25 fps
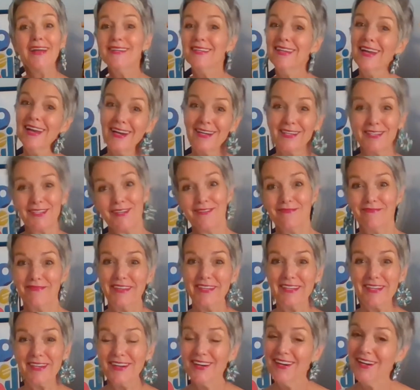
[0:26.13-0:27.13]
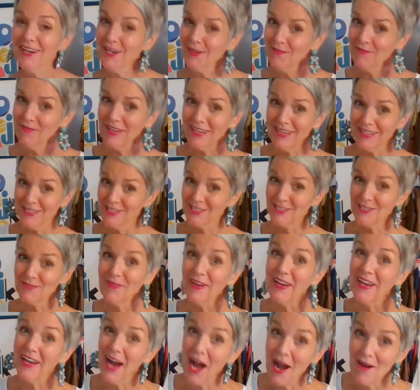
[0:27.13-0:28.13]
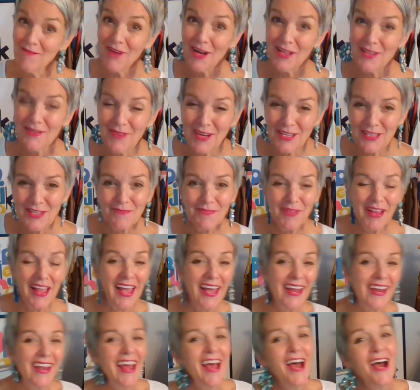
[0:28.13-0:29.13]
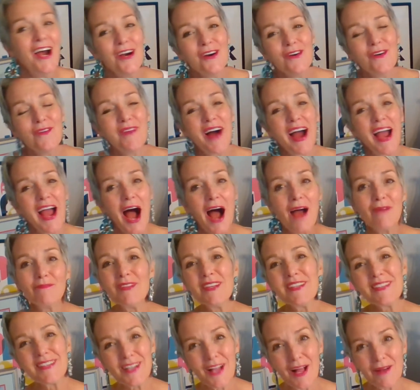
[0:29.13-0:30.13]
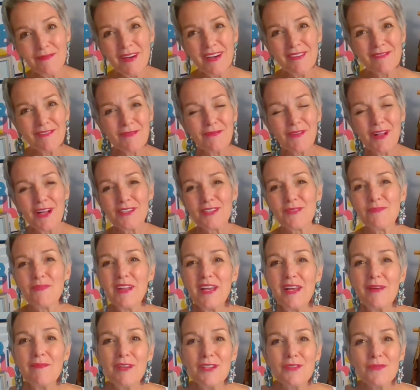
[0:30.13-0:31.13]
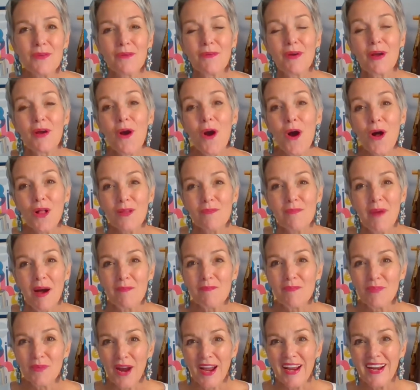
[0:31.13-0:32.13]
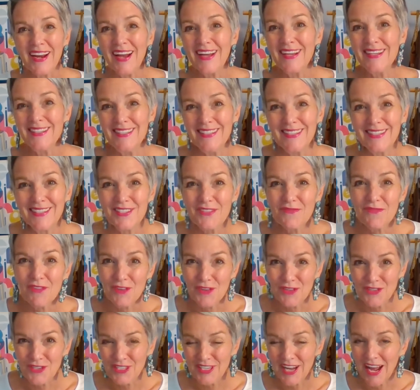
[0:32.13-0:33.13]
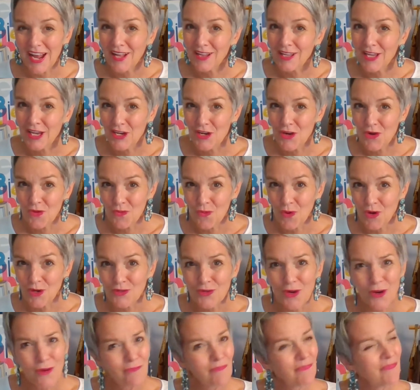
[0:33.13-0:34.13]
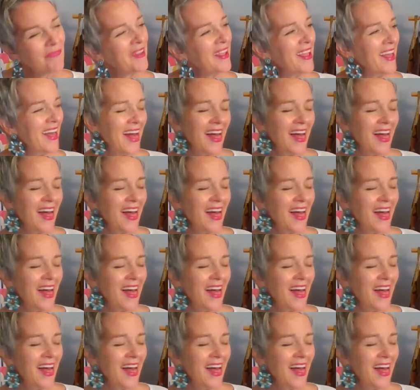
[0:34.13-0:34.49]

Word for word: Yeah, go figure, because it's me. I'm all about the plan. Who am I? I'm Liz K. from Closet Play Image, where we are all about bright ideas for your style and your wardrobe.